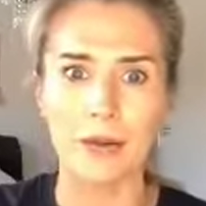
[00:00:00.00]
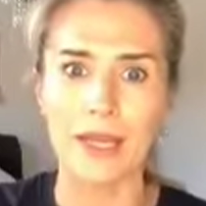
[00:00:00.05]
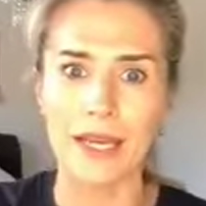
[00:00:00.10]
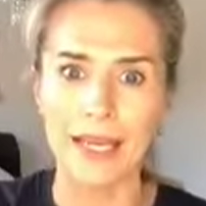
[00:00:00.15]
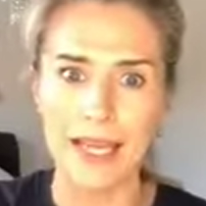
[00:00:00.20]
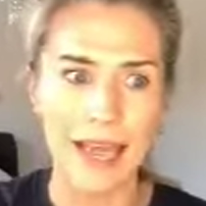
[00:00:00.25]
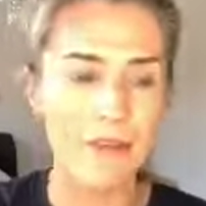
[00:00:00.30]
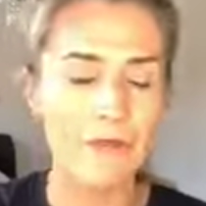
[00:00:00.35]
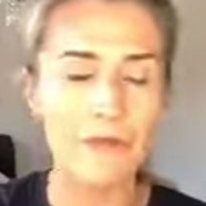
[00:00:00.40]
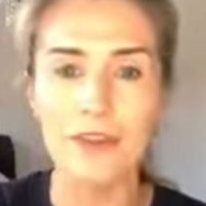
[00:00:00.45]
Like,
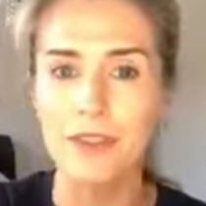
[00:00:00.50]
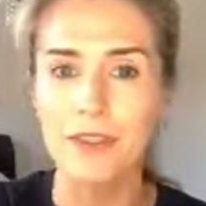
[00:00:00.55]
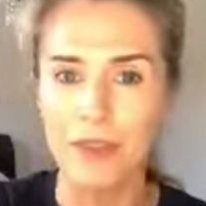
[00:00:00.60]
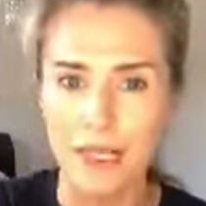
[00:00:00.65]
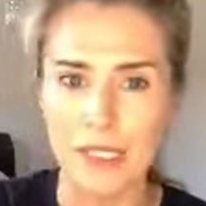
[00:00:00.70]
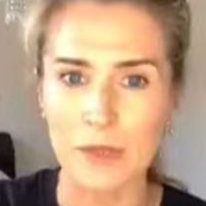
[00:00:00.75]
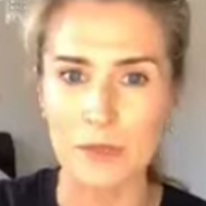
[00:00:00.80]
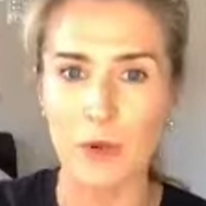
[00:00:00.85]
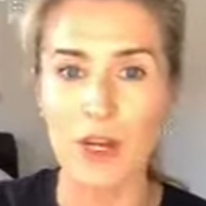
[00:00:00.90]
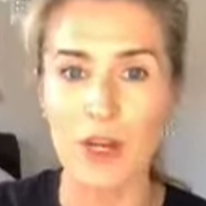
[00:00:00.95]
everything
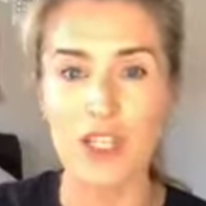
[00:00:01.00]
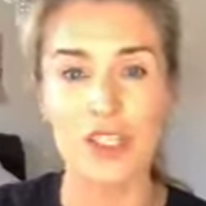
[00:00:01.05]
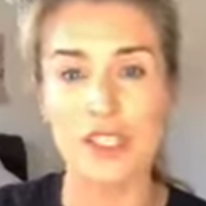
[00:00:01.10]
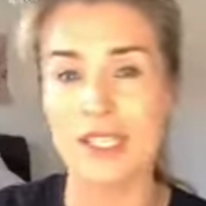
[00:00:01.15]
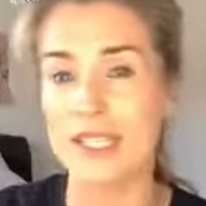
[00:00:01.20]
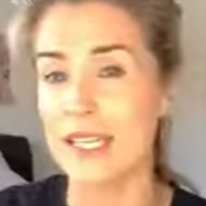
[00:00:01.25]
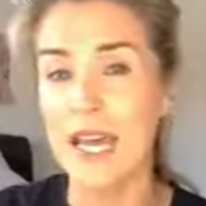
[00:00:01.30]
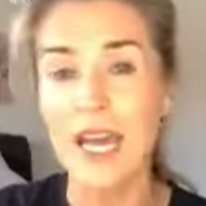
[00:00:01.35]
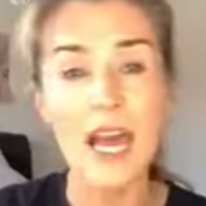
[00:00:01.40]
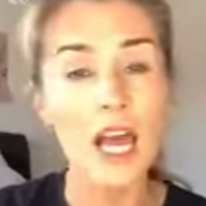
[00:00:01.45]
is precious.
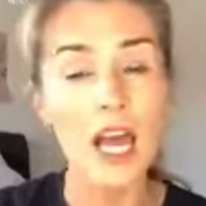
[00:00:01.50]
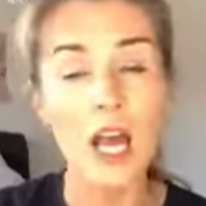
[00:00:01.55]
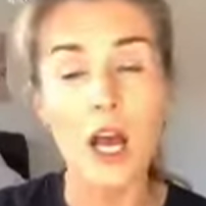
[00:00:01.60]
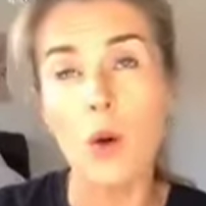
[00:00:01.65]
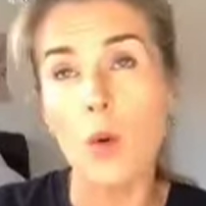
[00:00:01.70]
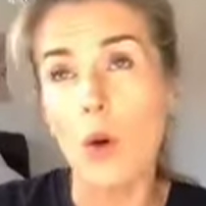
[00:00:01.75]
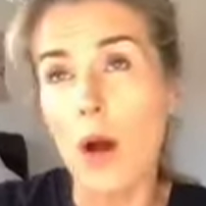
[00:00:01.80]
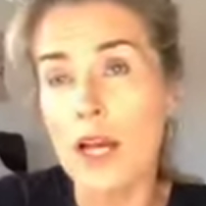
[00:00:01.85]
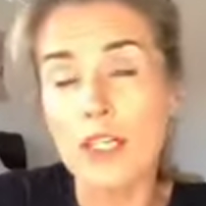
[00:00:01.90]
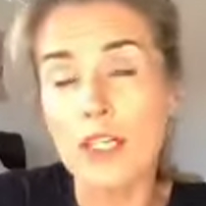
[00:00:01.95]
And
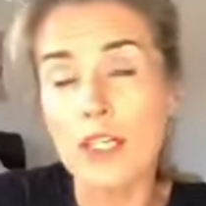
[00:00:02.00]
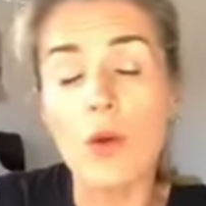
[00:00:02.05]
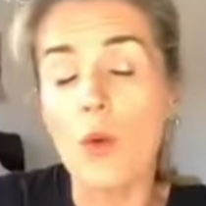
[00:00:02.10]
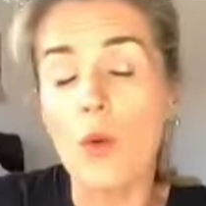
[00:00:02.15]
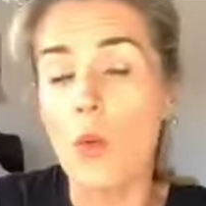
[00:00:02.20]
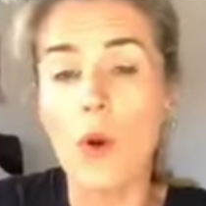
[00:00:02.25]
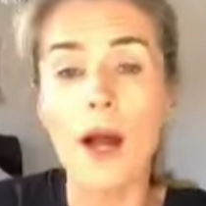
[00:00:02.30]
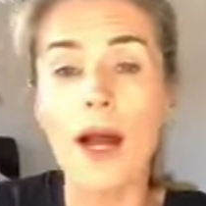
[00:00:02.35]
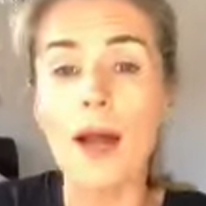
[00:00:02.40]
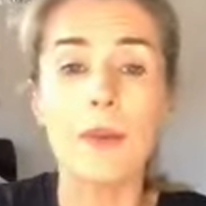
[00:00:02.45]
I don't know
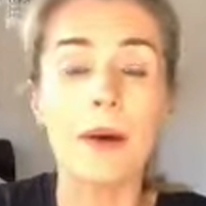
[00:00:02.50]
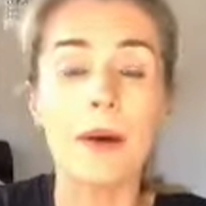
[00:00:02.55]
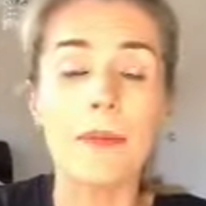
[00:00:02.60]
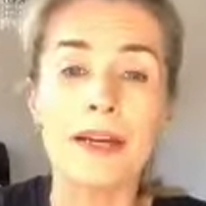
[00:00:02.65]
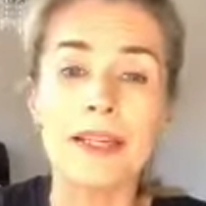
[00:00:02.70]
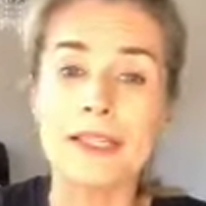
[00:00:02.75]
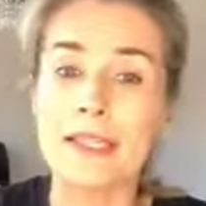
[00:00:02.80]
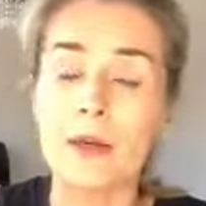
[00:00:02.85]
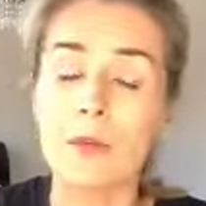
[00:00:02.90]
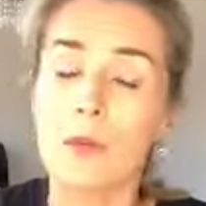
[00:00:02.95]
why my
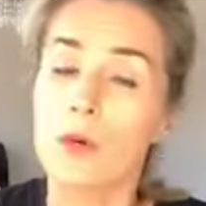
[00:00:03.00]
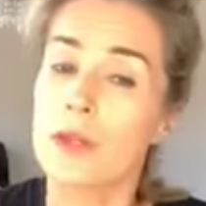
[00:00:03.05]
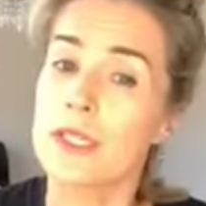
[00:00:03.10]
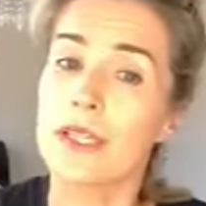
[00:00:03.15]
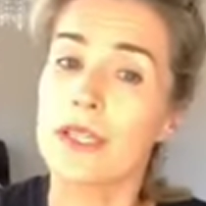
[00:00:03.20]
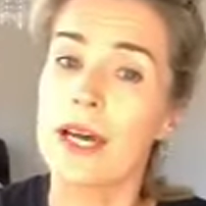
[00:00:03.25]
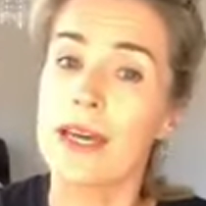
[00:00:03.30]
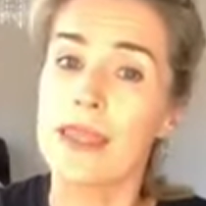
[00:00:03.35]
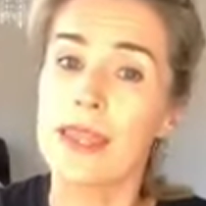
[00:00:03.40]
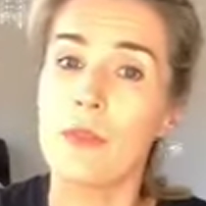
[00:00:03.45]
mindset wasn't
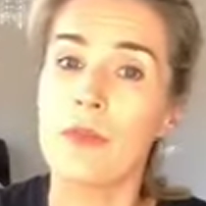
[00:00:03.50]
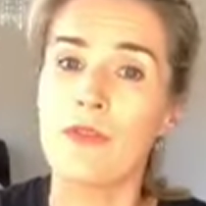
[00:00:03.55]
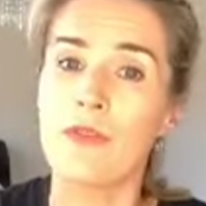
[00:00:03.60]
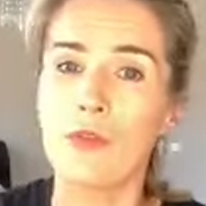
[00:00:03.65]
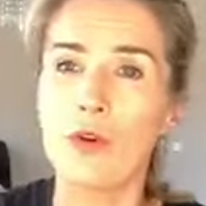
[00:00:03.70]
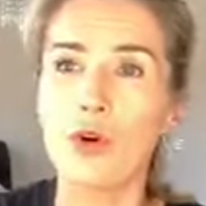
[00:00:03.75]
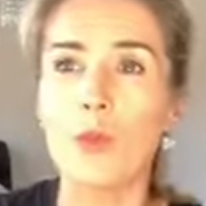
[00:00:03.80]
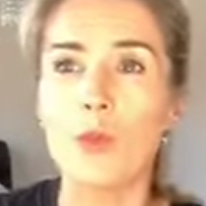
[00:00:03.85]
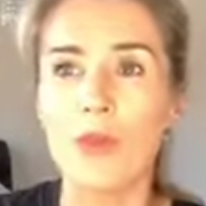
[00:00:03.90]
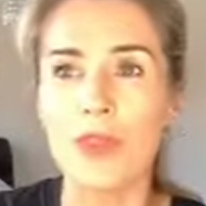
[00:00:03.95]
like that
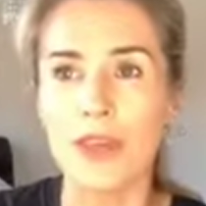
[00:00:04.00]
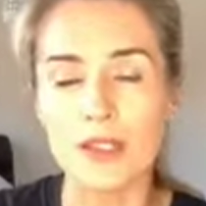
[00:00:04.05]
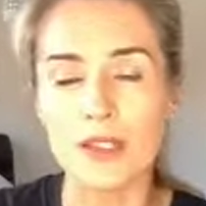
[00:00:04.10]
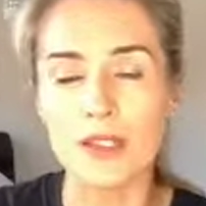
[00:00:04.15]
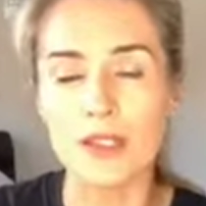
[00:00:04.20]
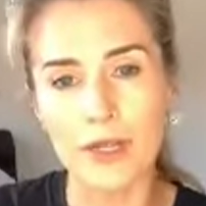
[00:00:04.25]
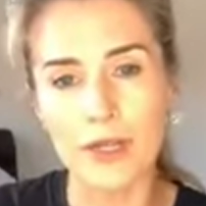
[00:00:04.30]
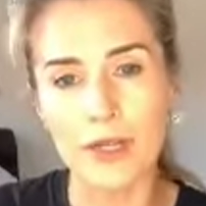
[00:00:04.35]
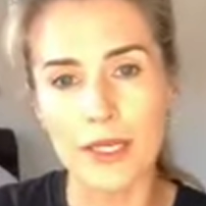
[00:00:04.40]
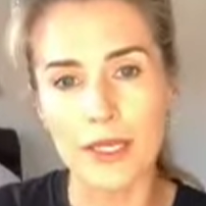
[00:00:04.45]
before, but that's
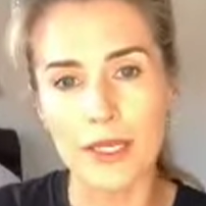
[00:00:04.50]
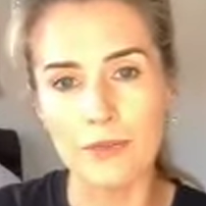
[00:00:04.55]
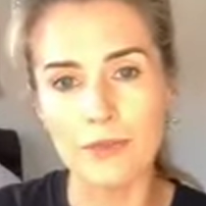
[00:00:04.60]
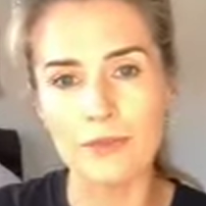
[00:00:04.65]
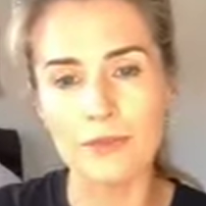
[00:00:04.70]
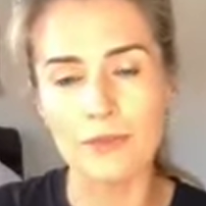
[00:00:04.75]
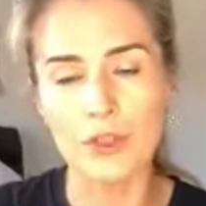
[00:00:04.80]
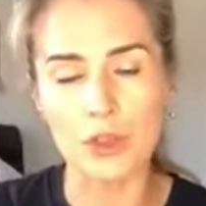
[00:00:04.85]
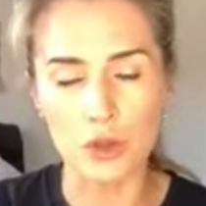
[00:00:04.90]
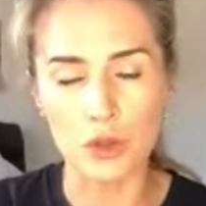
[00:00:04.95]
really
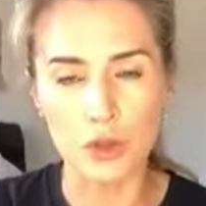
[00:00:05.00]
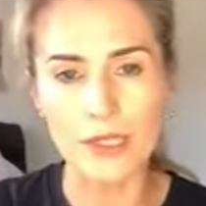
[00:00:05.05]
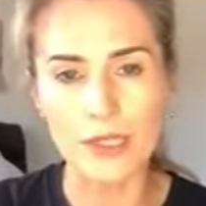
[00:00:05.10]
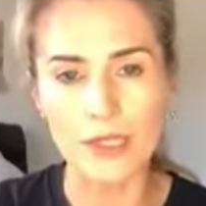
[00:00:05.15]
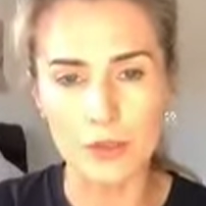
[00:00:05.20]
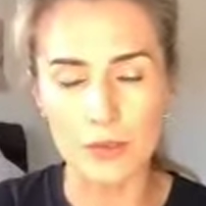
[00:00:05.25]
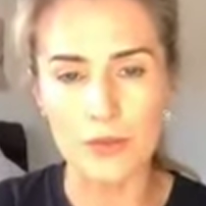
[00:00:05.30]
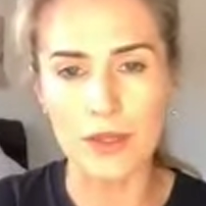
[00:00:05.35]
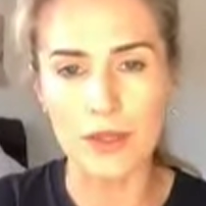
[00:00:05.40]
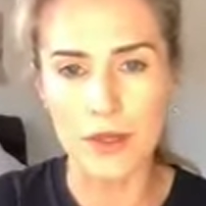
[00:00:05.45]
taught me
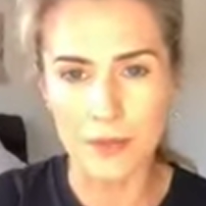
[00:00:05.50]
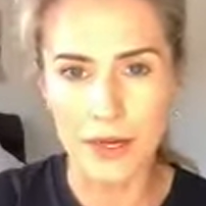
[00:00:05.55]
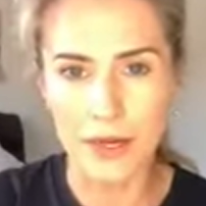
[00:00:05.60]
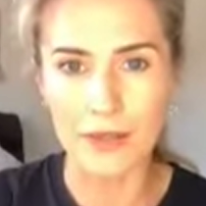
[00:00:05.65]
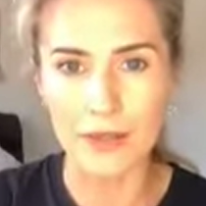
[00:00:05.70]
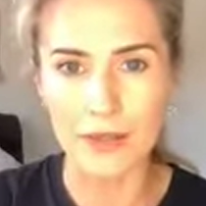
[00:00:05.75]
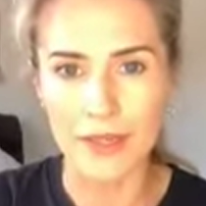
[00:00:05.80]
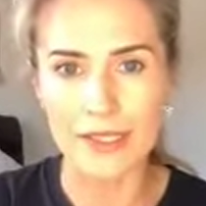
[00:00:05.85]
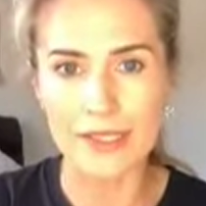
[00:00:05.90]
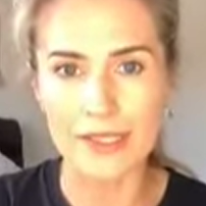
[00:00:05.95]
something
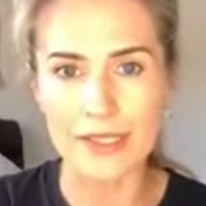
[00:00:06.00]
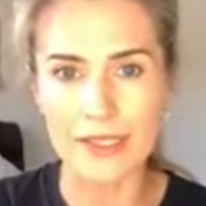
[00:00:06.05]
about this.